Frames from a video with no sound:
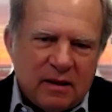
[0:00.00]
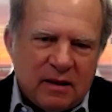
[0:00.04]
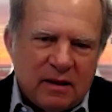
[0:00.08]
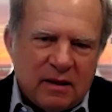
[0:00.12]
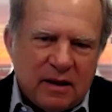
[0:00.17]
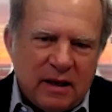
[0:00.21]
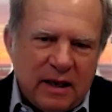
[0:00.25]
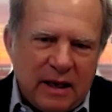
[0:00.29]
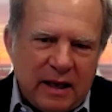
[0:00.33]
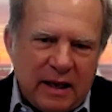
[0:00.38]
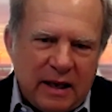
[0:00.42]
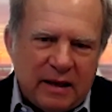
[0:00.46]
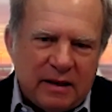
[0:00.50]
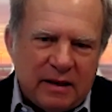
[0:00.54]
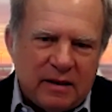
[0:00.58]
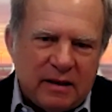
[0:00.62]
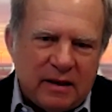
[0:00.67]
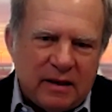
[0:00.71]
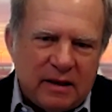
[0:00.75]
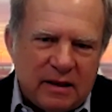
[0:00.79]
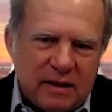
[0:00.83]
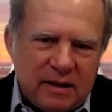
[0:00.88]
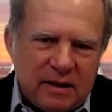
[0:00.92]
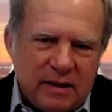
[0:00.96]
And
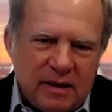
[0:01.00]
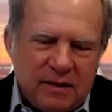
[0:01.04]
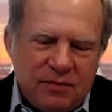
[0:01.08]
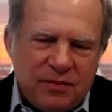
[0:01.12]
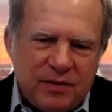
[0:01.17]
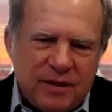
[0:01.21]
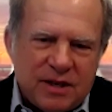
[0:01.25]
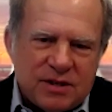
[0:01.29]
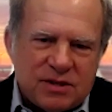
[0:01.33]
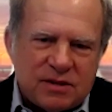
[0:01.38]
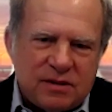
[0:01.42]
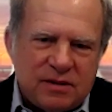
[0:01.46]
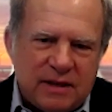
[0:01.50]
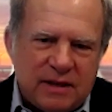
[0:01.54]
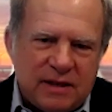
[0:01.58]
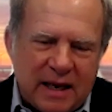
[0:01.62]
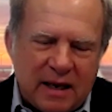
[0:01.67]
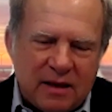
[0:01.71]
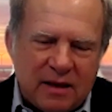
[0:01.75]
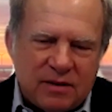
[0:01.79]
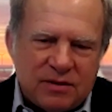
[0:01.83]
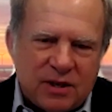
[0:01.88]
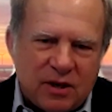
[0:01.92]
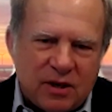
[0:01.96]
this
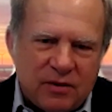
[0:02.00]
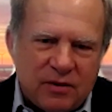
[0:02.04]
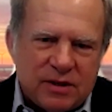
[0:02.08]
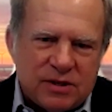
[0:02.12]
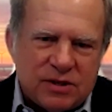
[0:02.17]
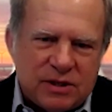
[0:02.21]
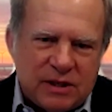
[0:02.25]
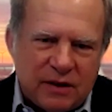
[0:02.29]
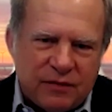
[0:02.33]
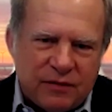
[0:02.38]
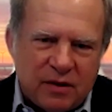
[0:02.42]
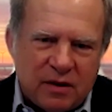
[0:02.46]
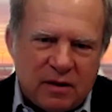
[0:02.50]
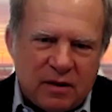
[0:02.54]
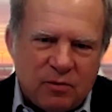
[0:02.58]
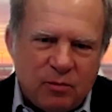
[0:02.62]
downturn is different.